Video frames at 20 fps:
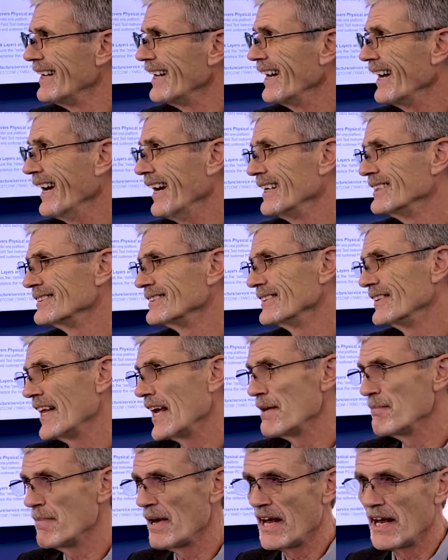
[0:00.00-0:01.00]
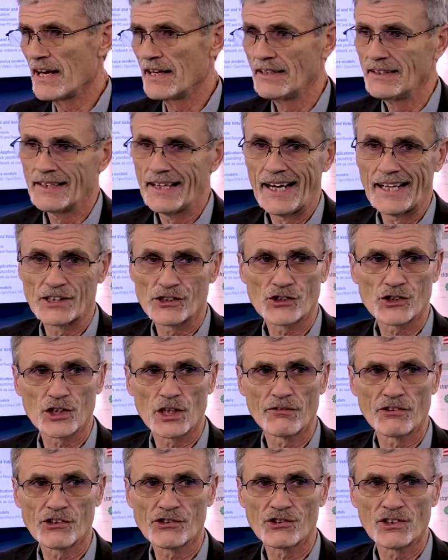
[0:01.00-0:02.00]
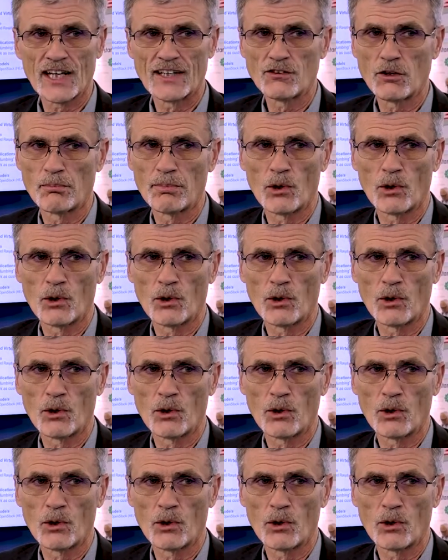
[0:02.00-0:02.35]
And they may at a service level,